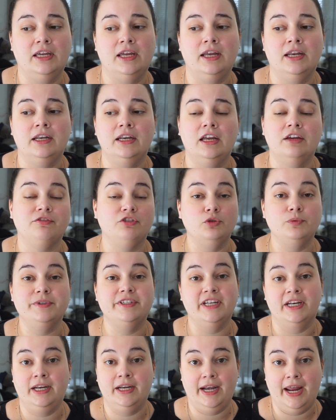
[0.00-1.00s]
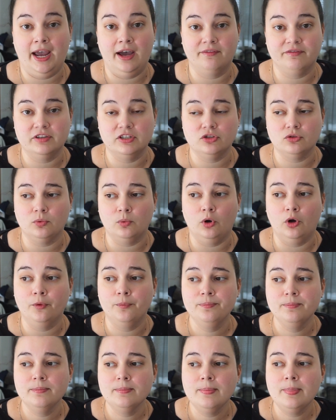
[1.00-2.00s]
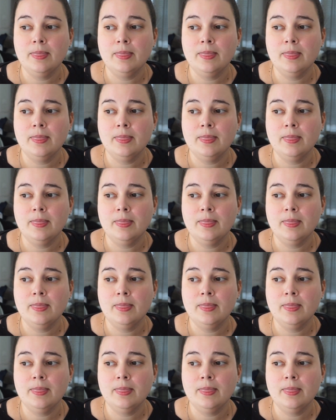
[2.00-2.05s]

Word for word: than if you didn't have the tool.